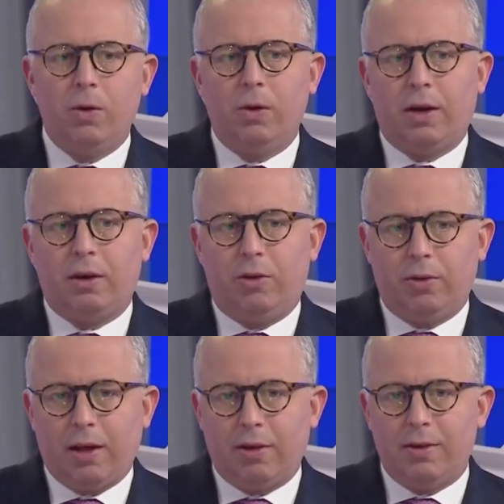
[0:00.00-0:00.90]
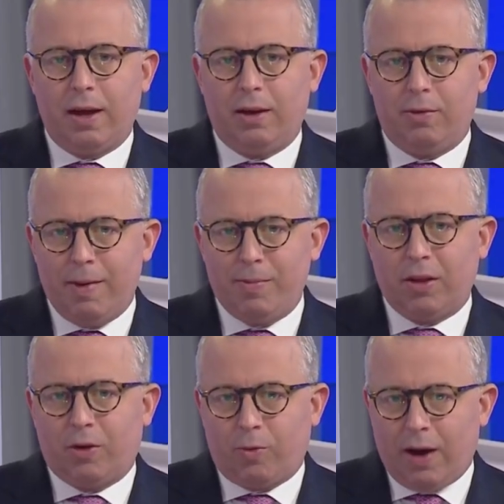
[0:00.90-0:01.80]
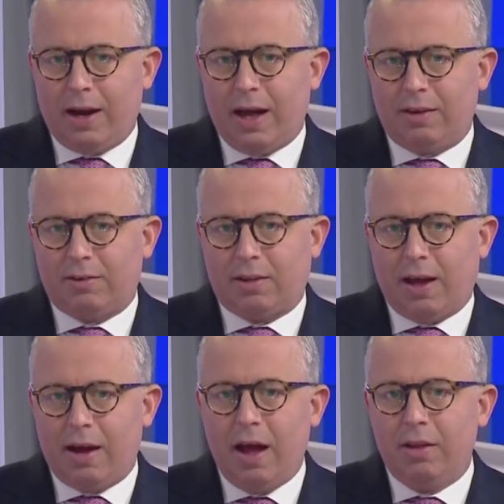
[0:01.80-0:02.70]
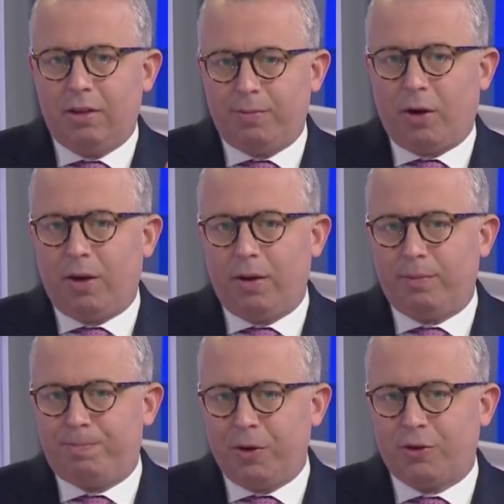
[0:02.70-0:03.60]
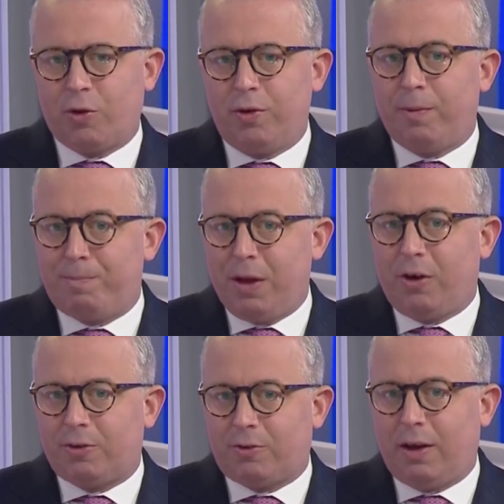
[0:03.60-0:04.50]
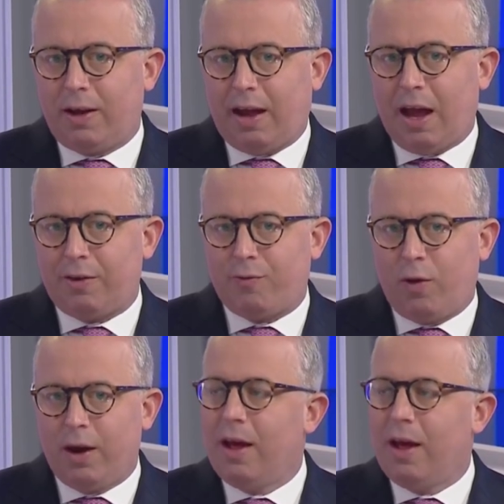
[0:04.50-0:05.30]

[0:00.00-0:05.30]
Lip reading: You look at 2019. Remember the great ads that they had? Bill Shorten, the bill Australia can't afford.